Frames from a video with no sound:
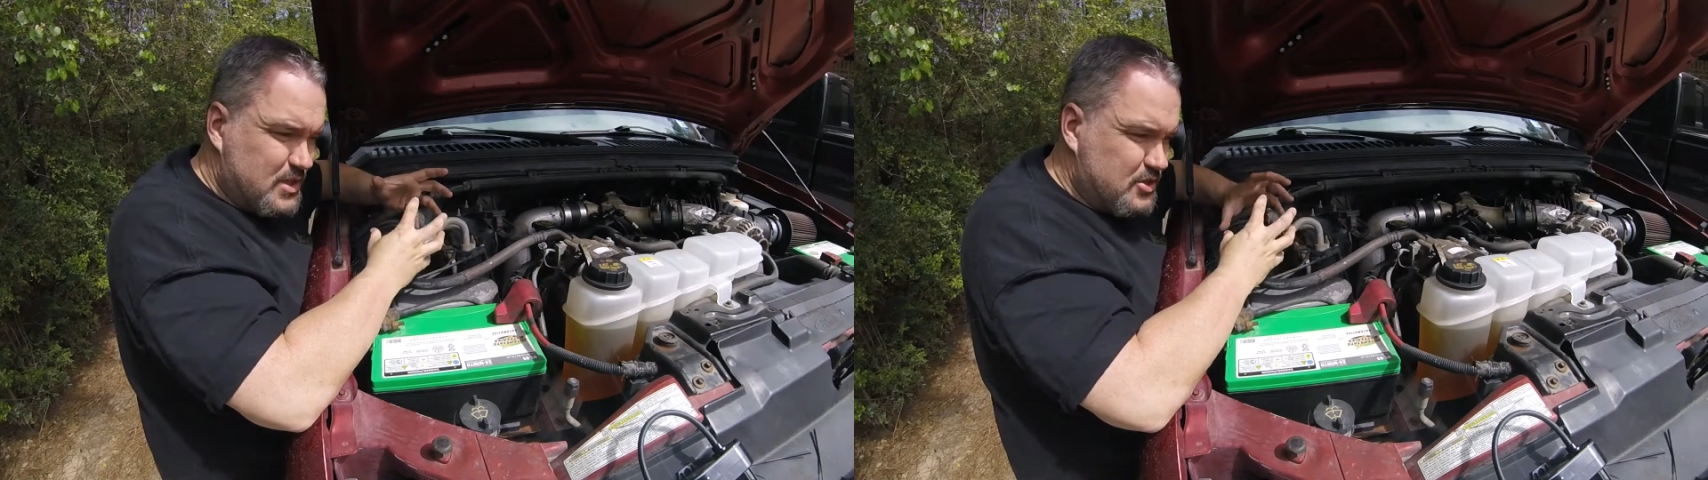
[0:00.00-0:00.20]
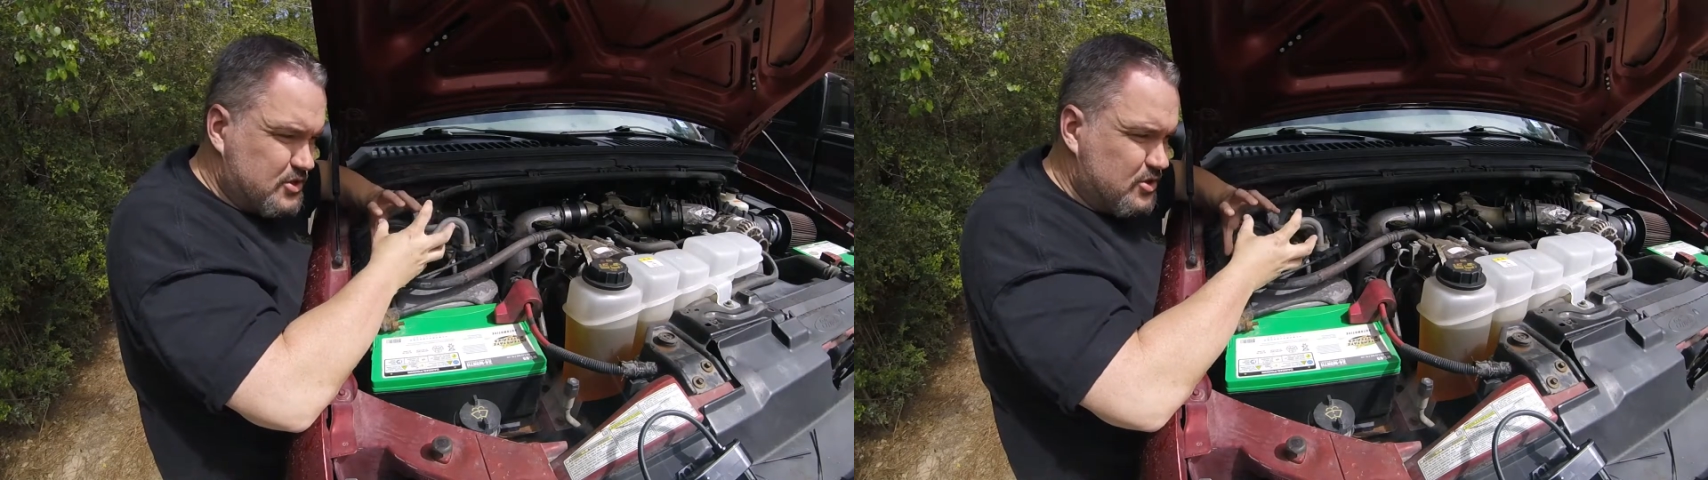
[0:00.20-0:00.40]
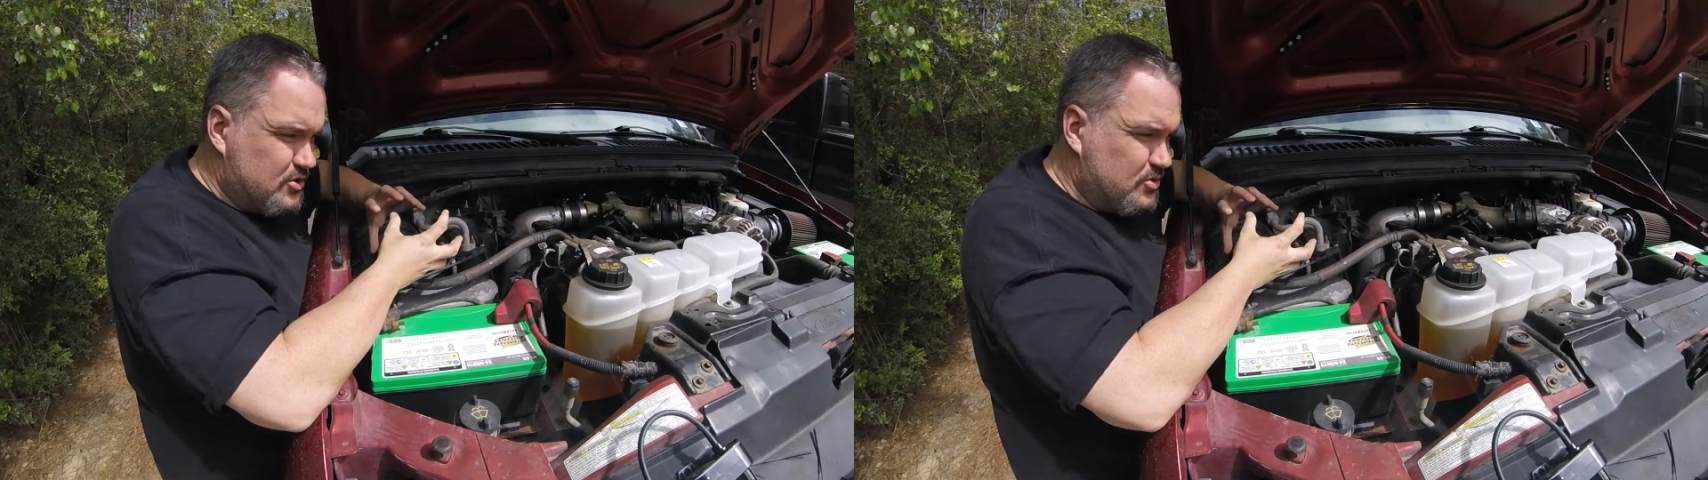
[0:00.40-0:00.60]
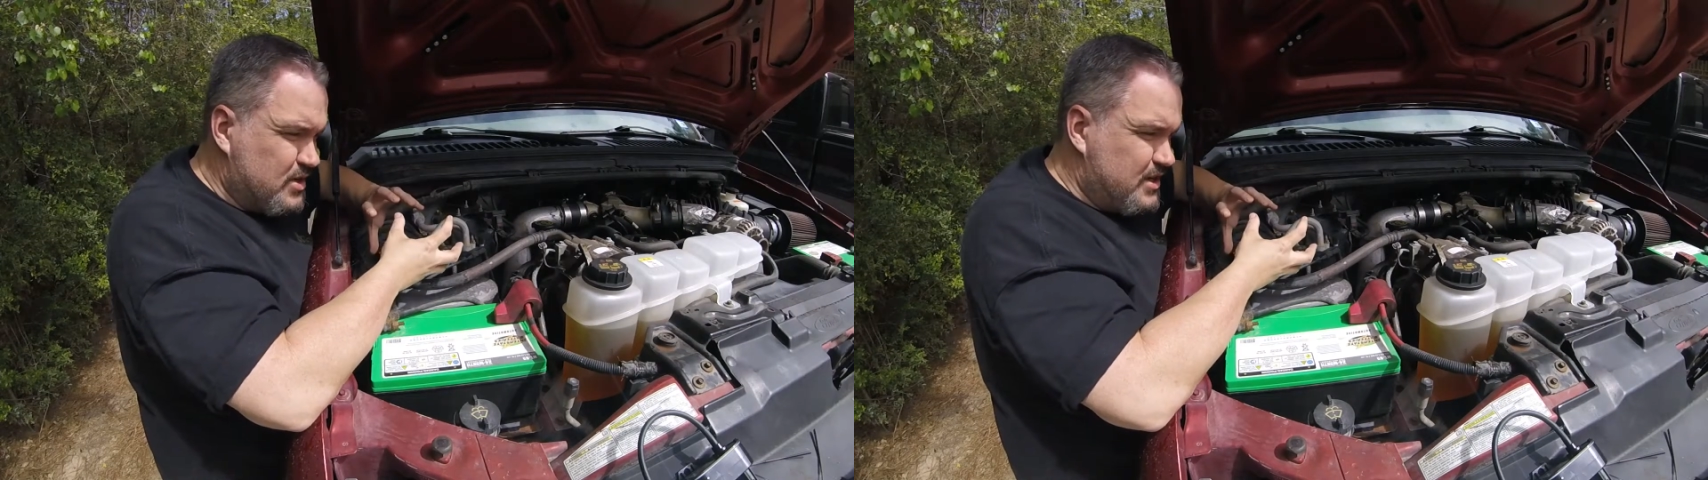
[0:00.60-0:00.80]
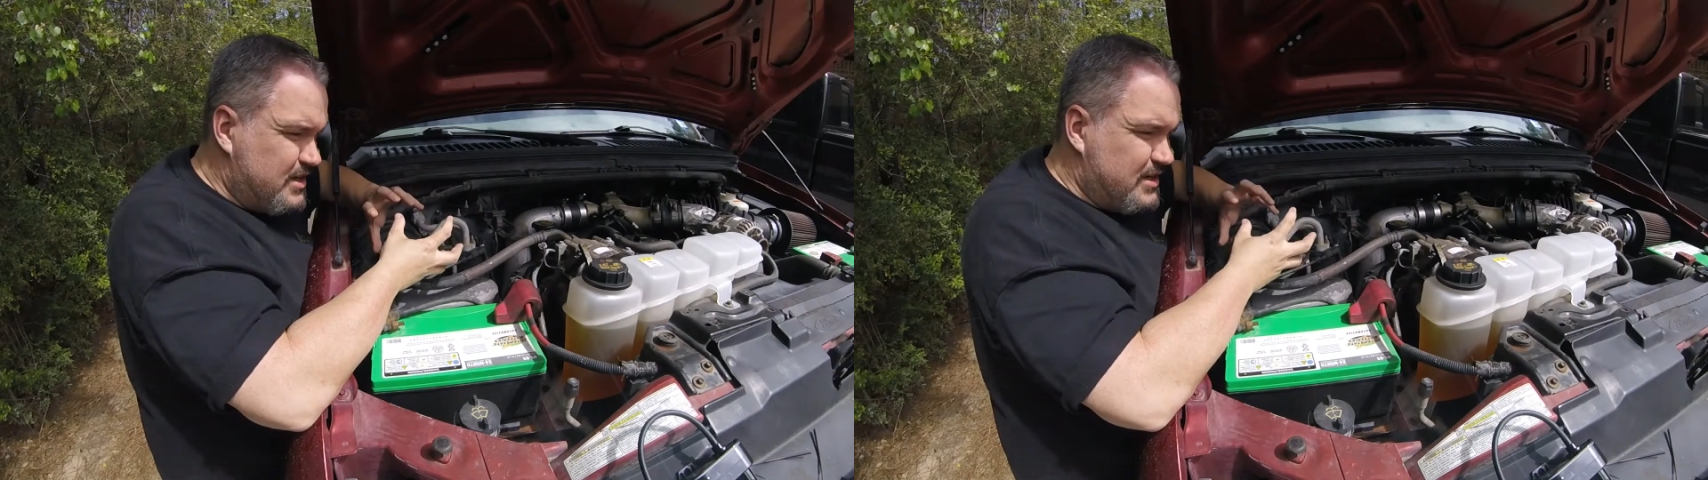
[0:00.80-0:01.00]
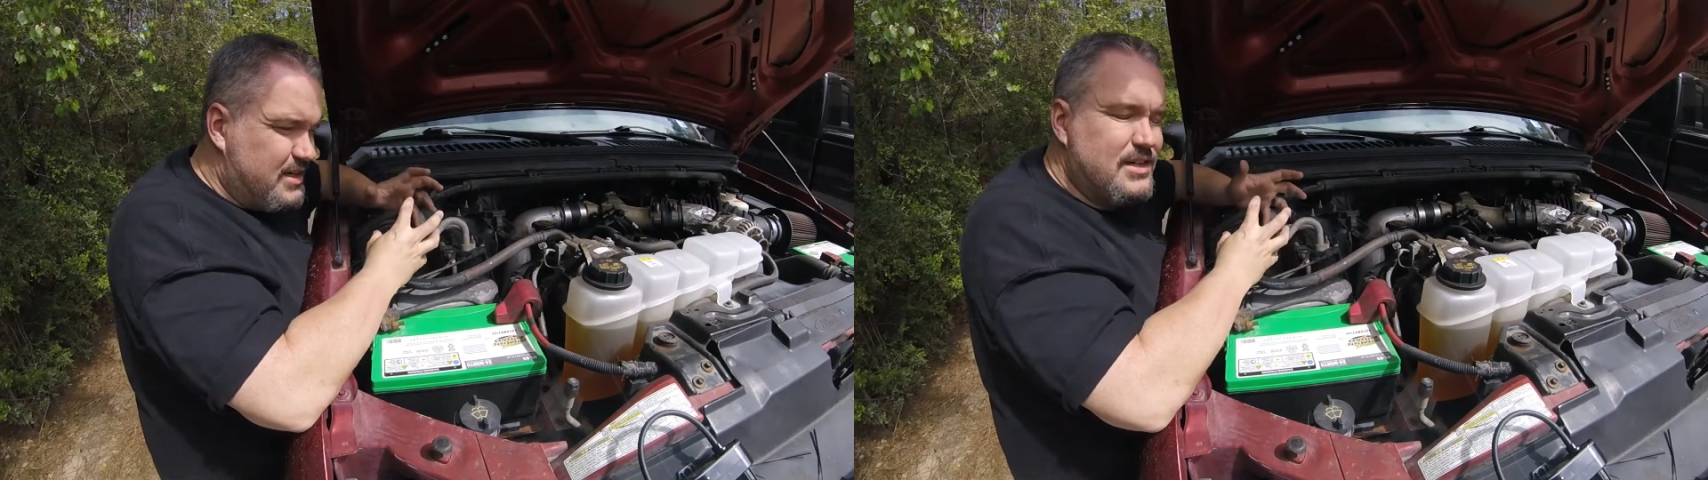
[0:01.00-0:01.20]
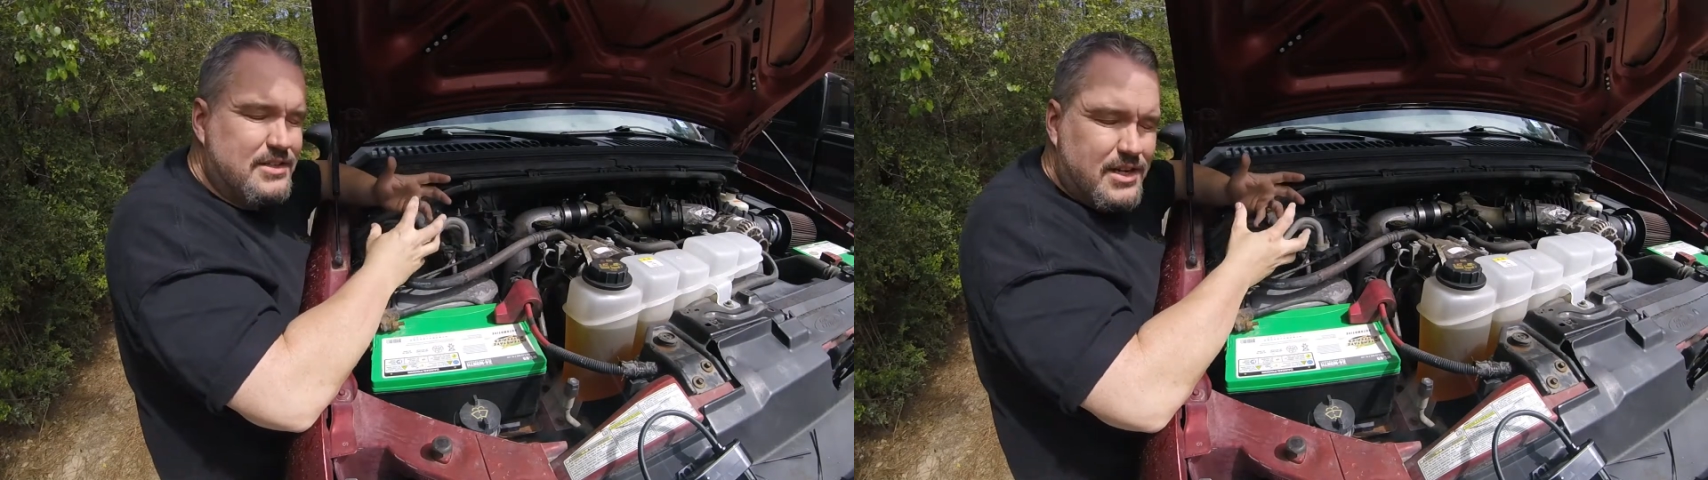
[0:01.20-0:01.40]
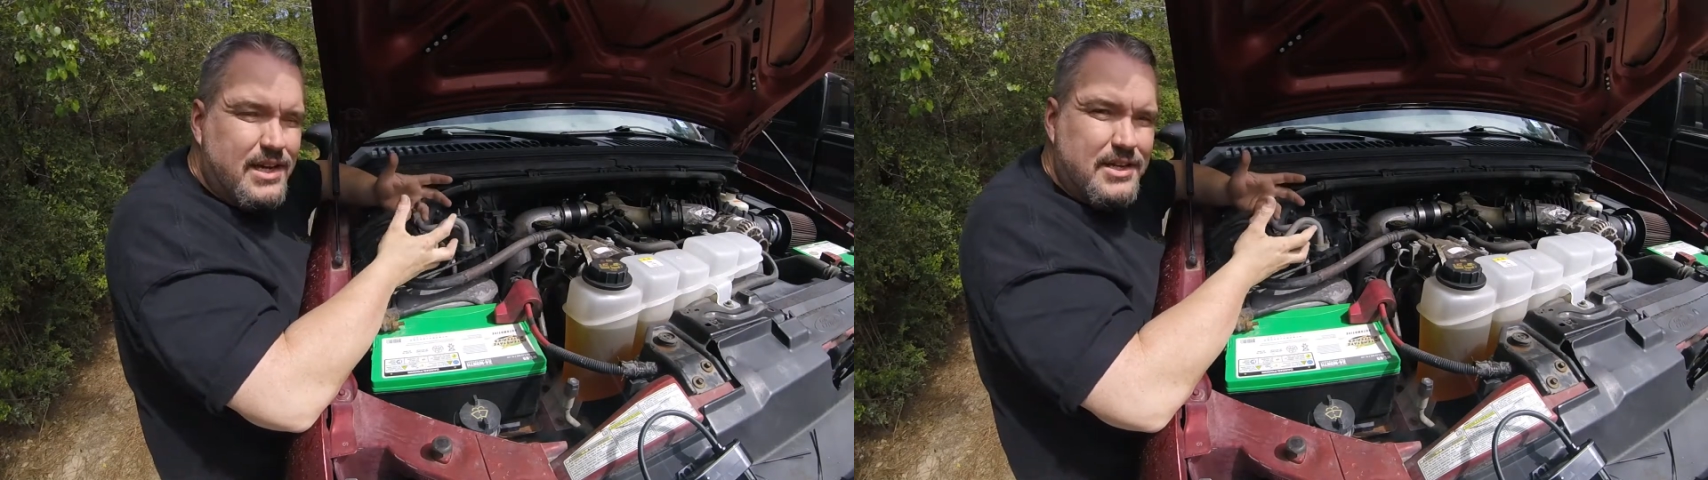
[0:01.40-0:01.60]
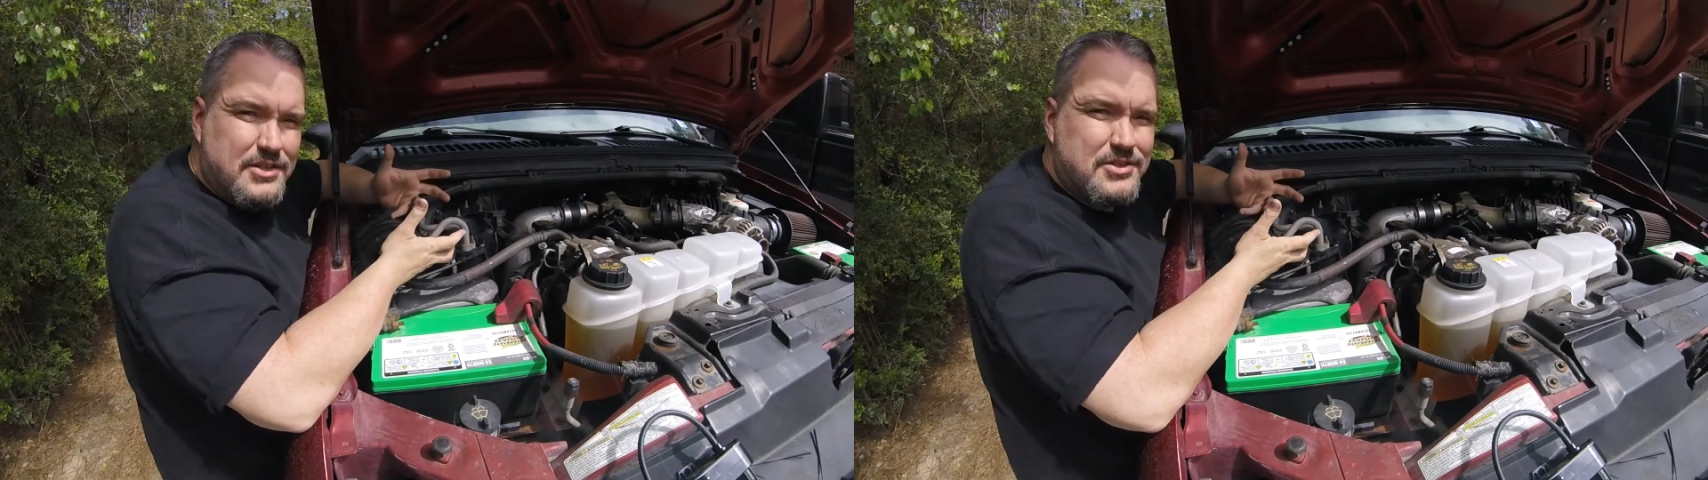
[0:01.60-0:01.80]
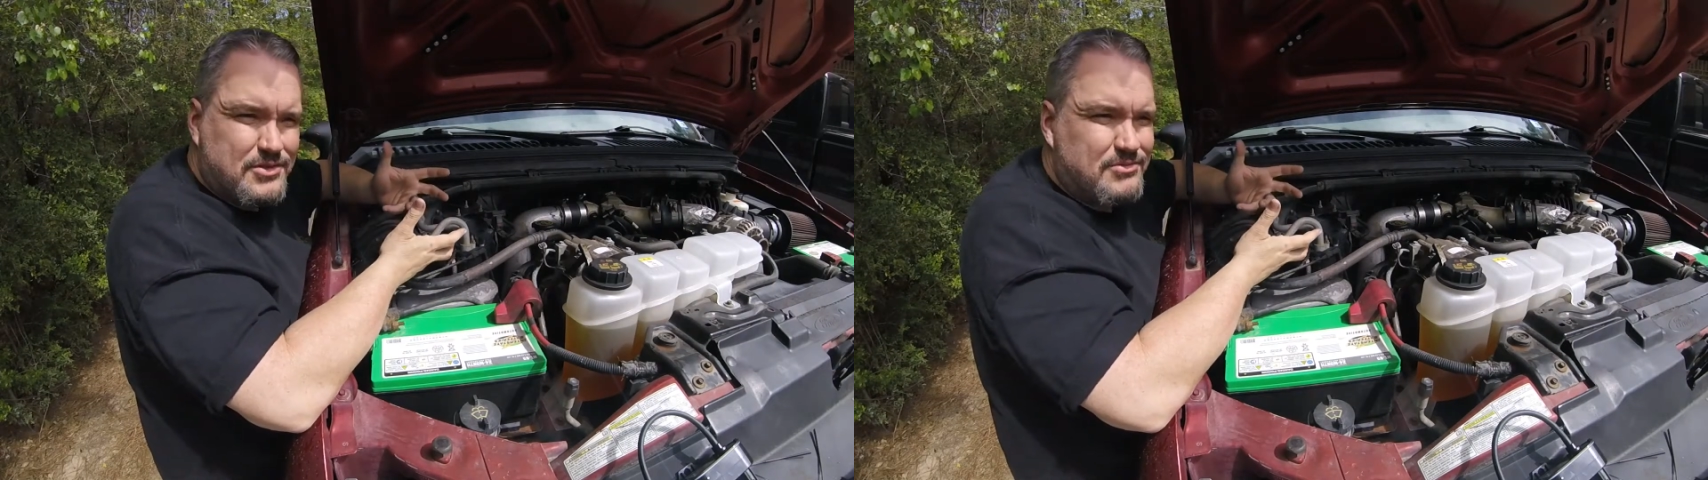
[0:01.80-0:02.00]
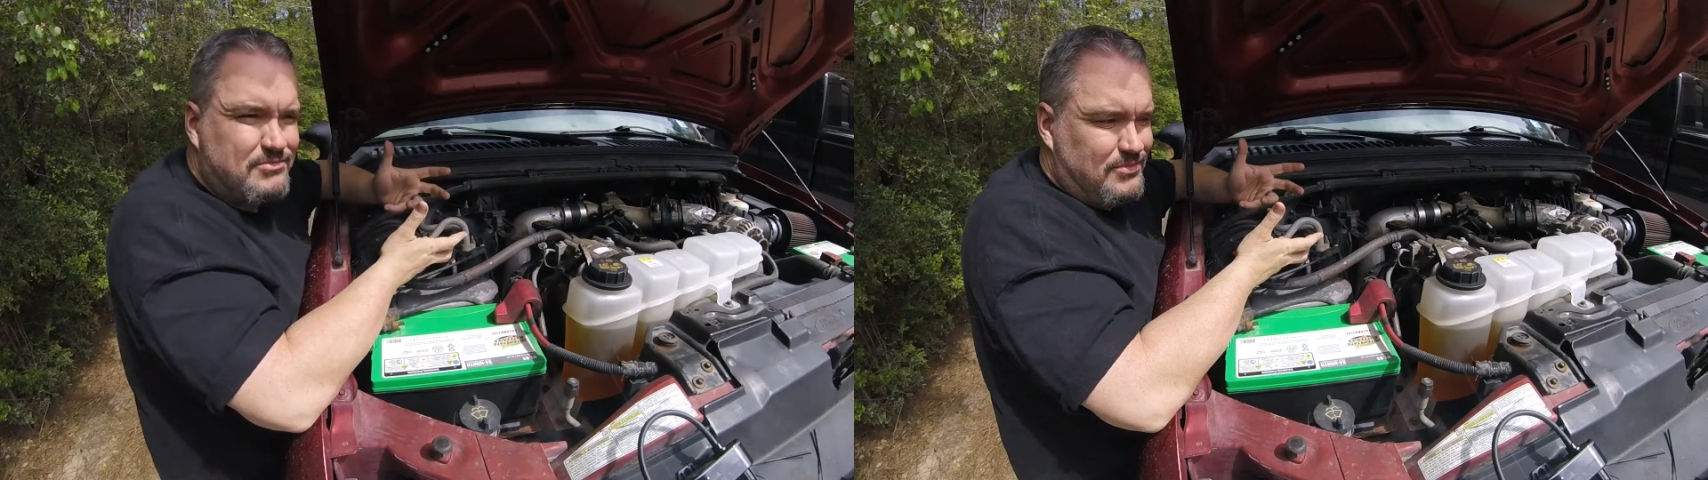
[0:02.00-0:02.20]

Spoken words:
So it takes